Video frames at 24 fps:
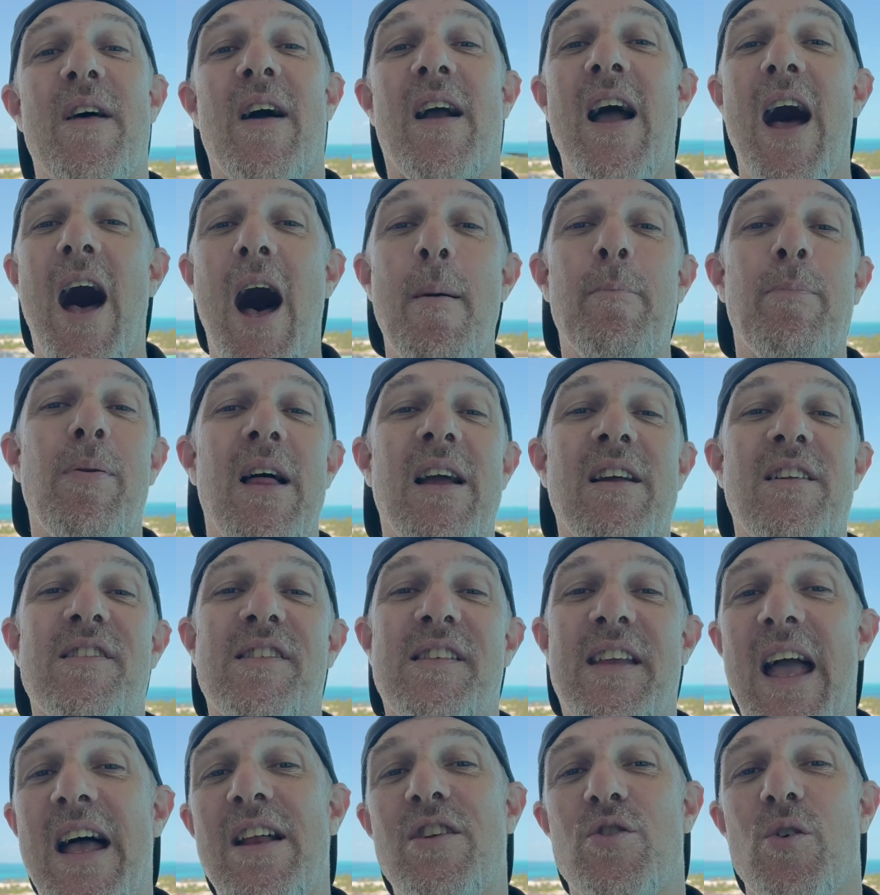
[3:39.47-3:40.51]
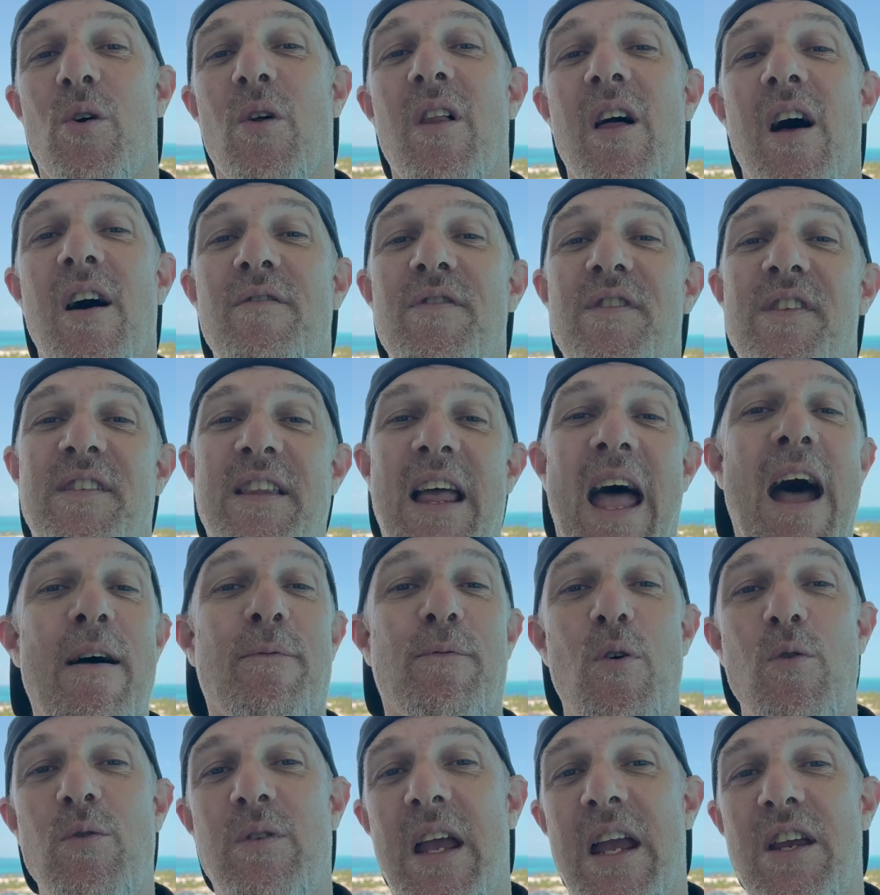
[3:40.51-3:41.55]
the complex schedule of staff
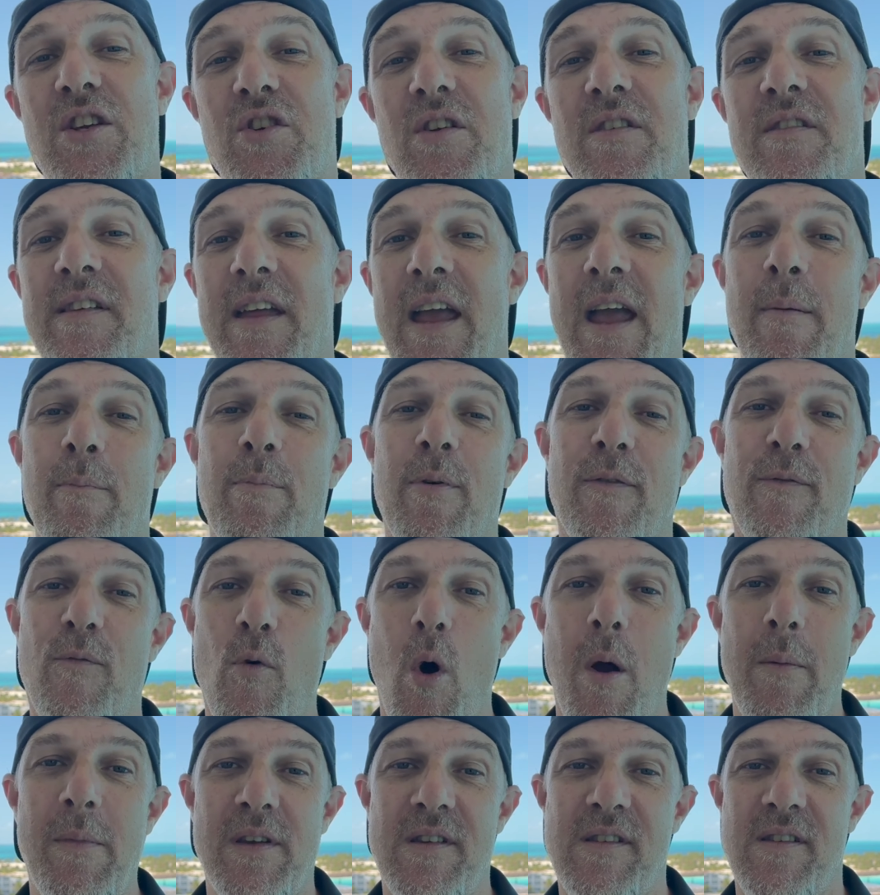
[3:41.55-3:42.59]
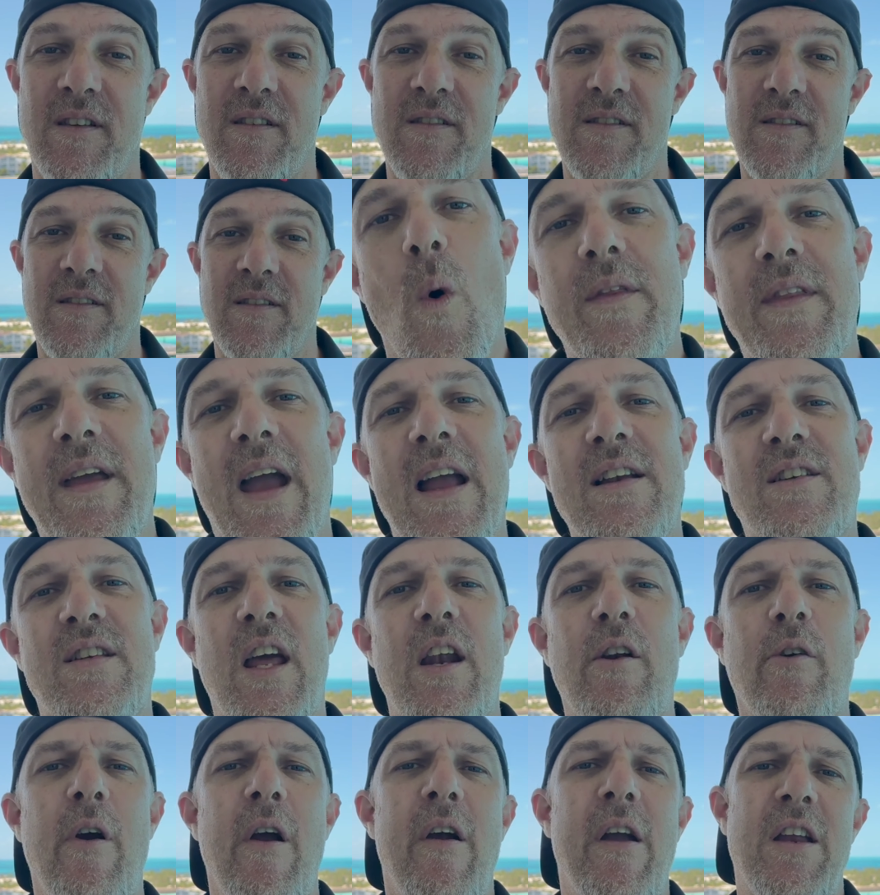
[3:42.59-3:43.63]
rotations and performances. When the
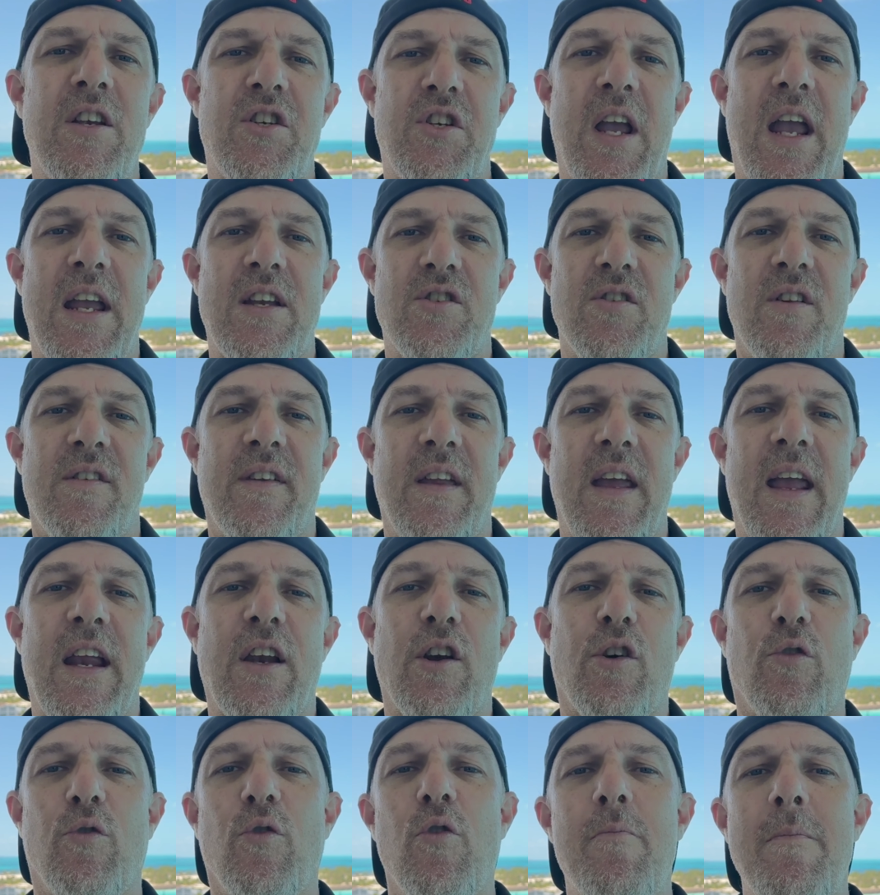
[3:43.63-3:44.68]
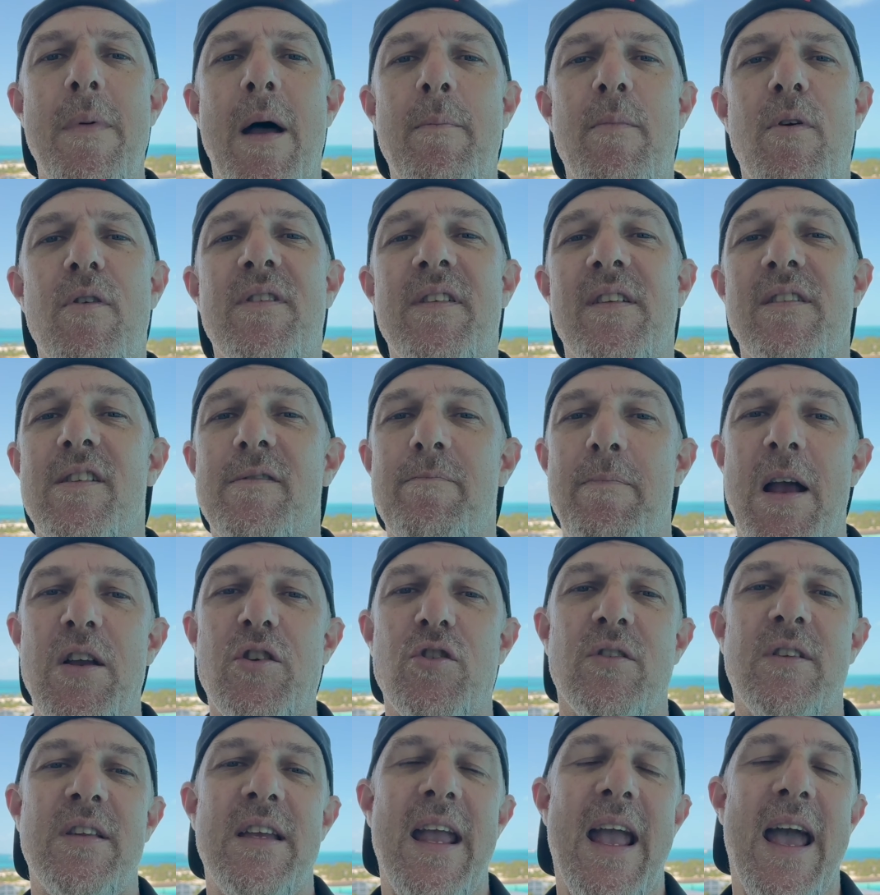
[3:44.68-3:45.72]
itinerary changes and crew members and
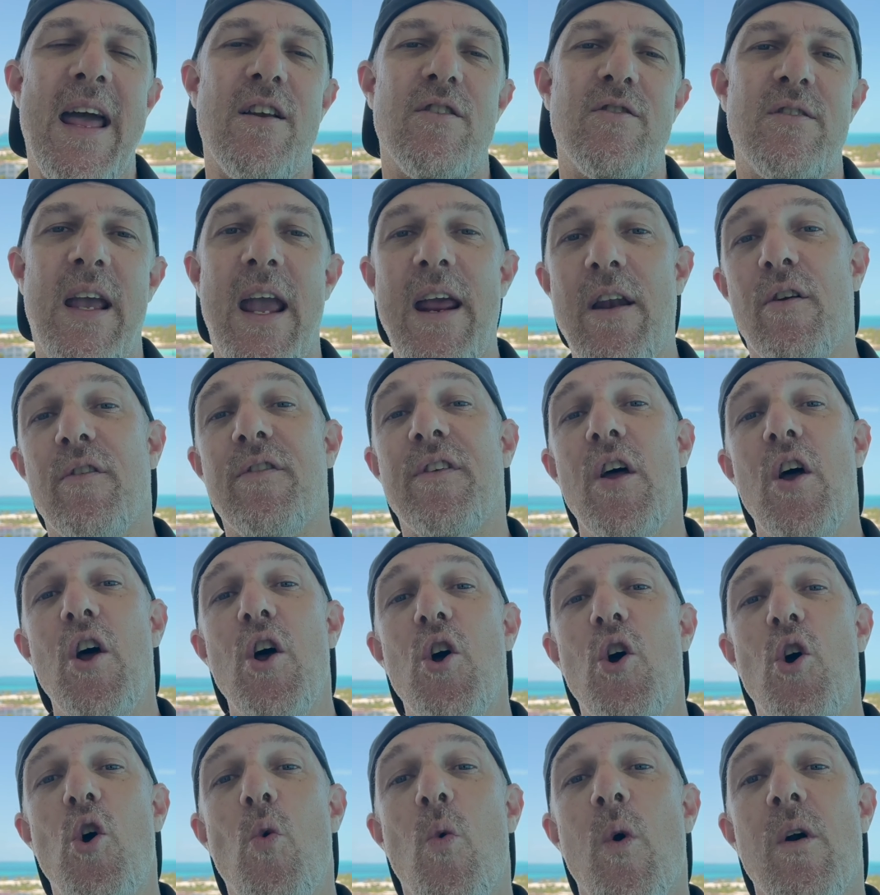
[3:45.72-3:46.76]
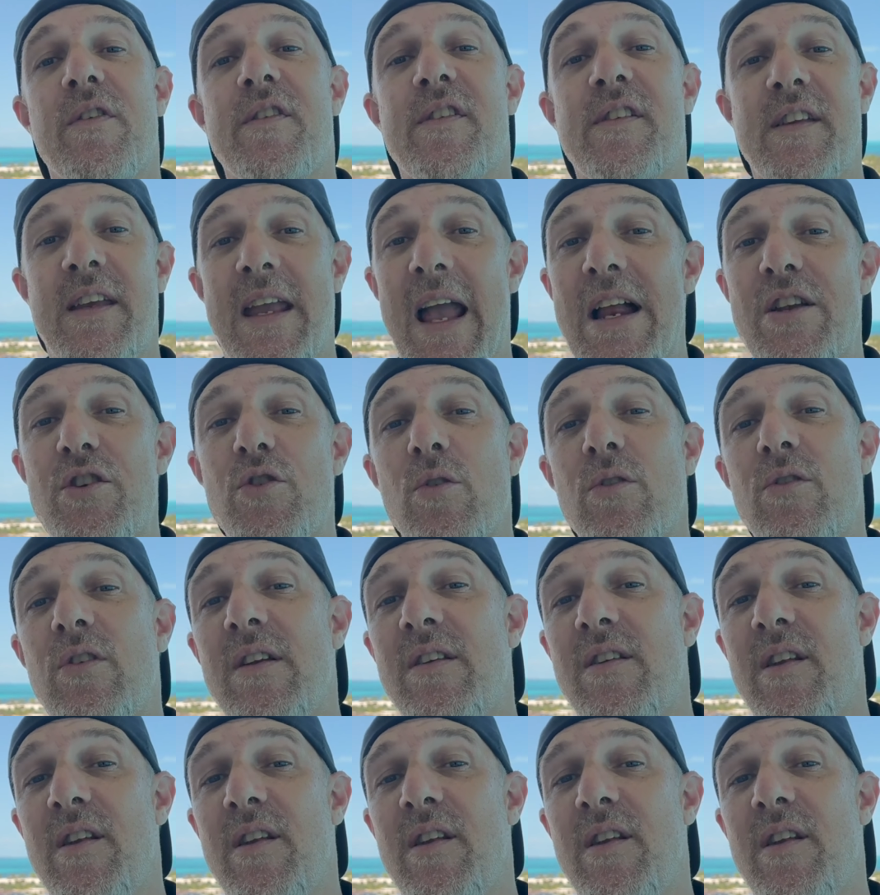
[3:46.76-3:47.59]
specialty entertainers who were scheduled to